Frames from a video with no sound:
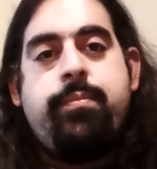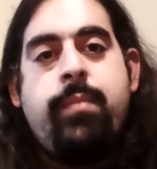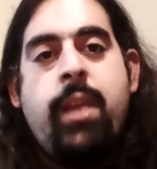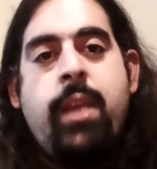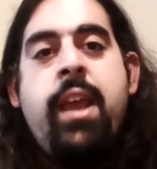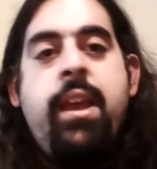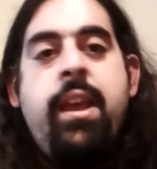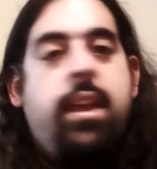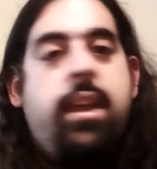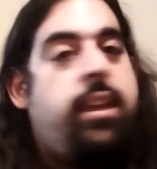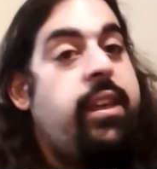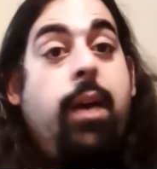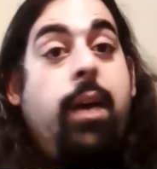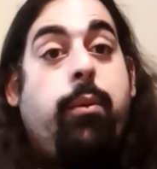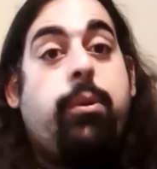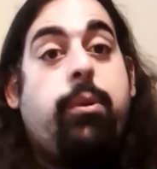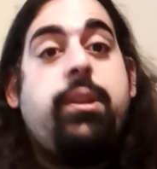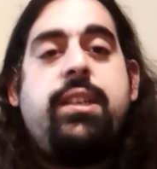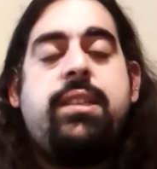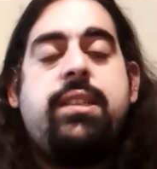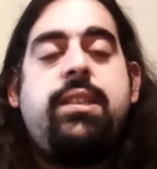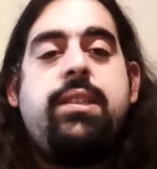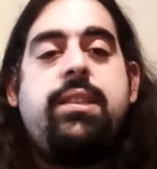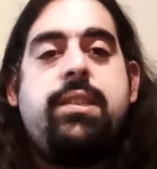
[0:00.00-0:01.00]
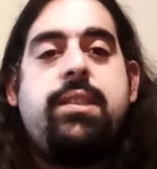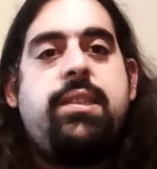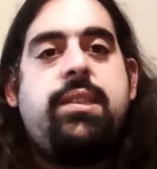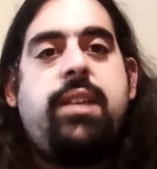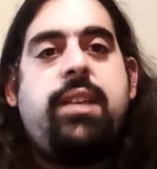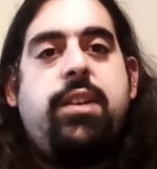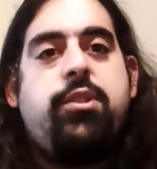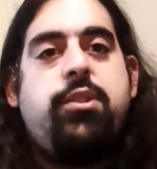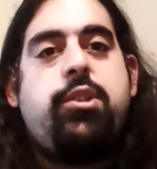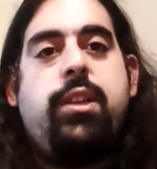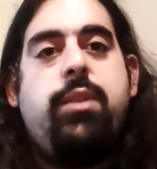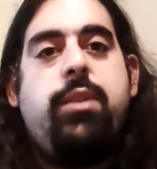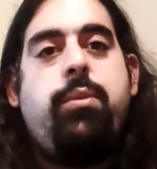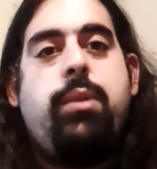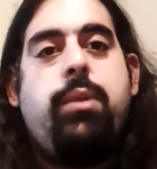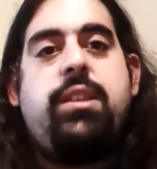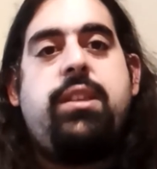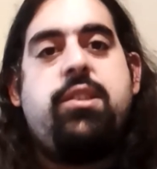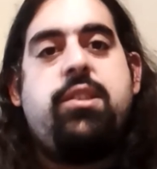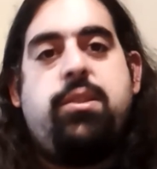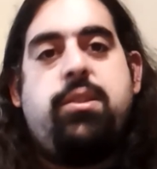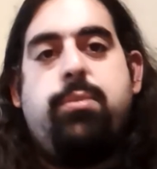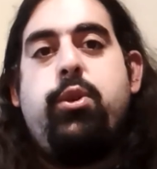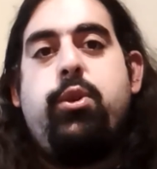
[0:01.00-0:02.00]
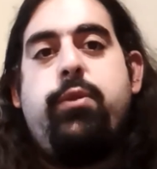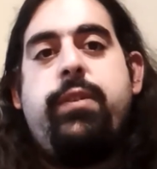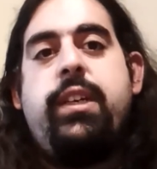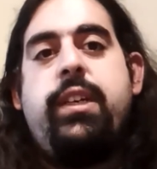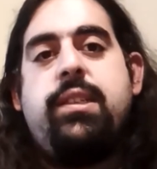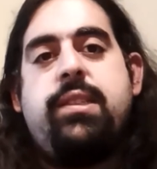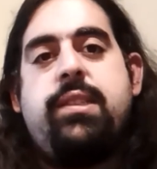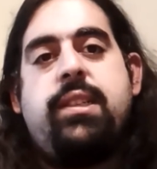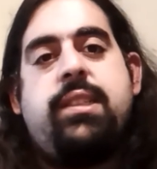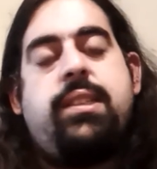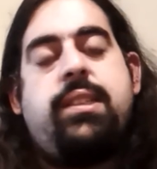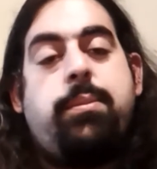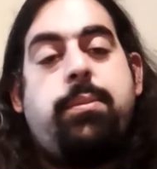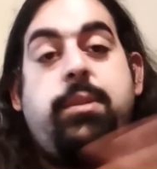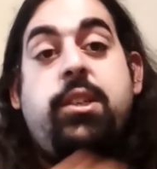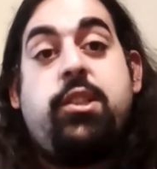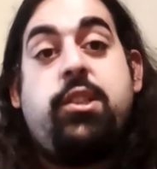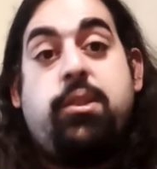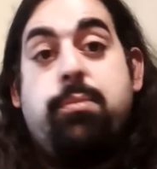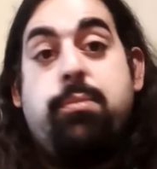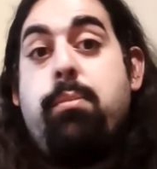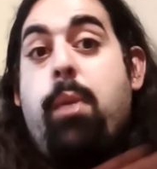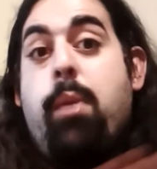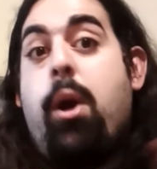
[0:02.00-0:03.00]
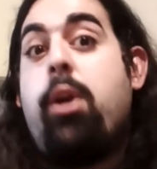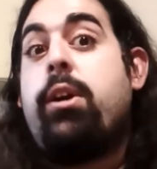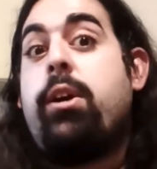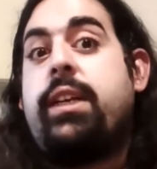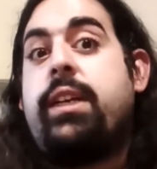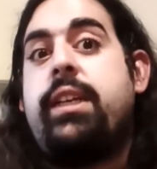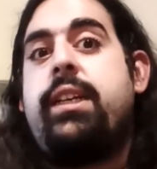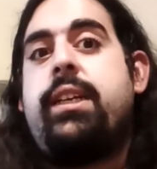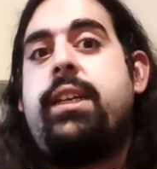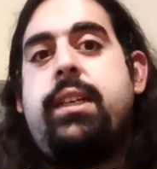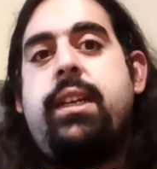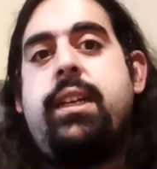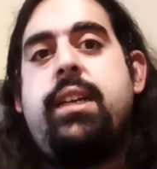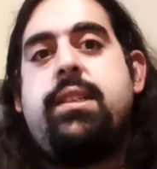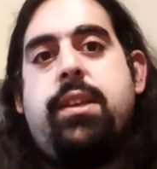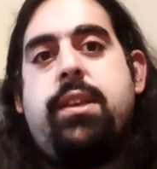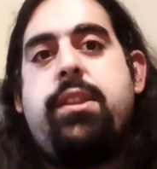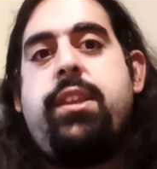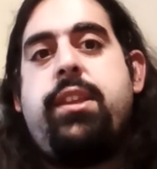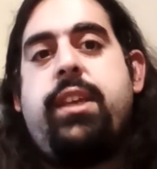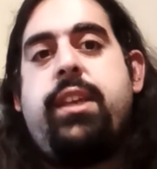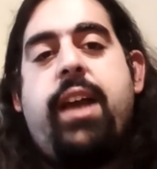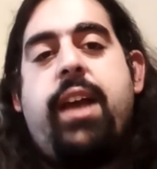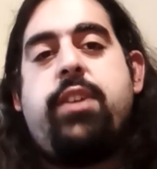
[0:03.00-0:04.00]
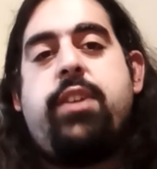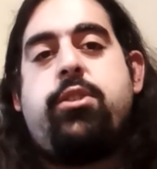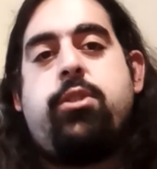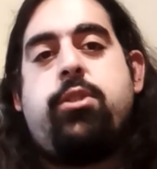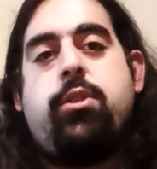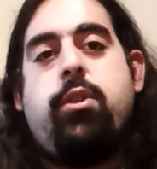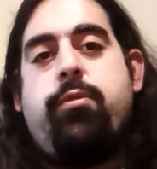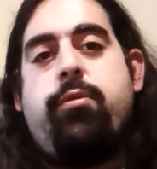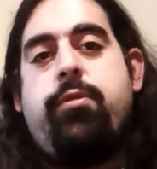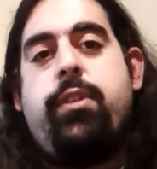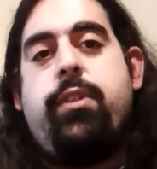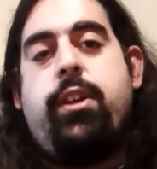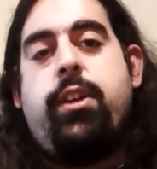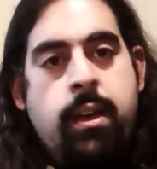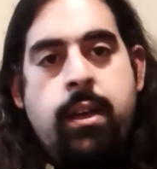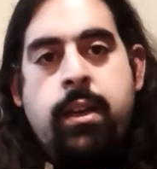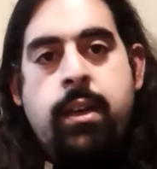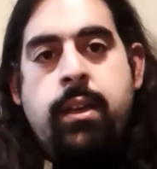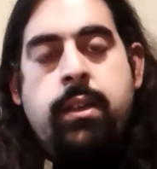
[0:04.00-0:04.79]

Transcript: Yeah, well, this is essentially what this movie is, except it's marketed as a theatrical film.